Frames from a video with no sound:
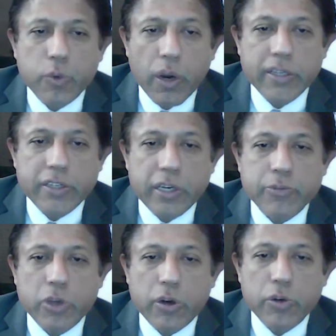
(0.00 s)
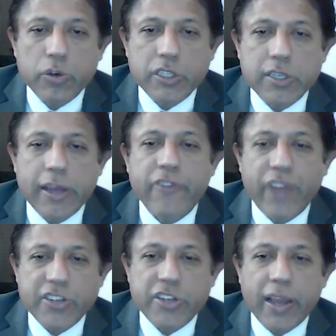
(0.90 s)
coined the term sarcoidosis, like
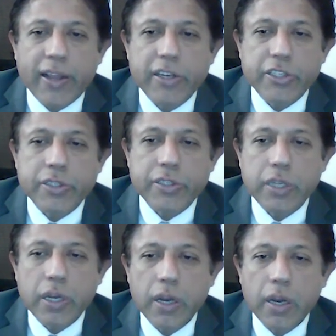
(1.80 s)
flesh-like lesions